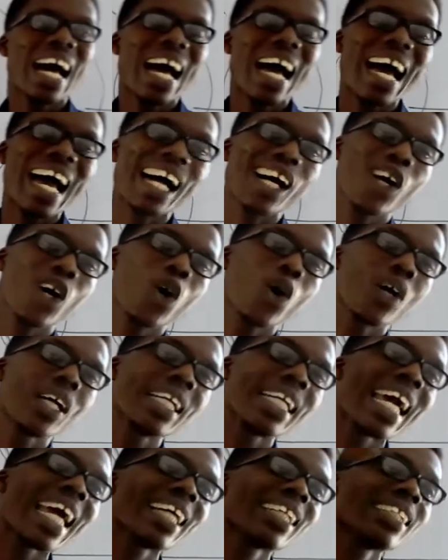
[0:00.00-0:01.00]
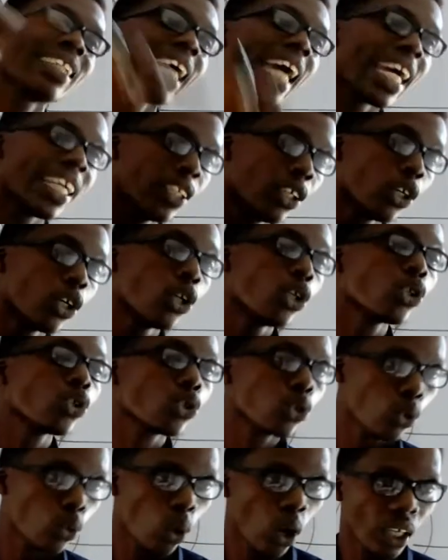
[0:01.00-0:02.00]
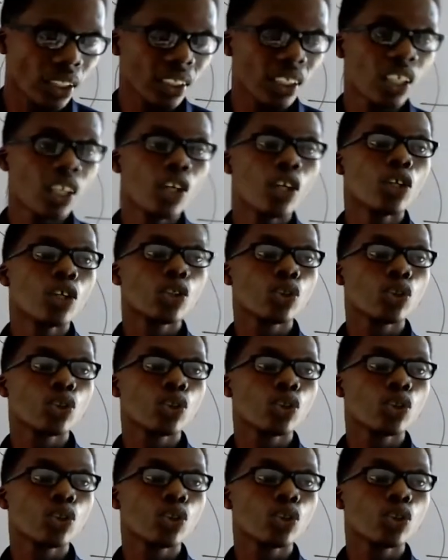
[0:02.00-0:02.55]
are connected to what?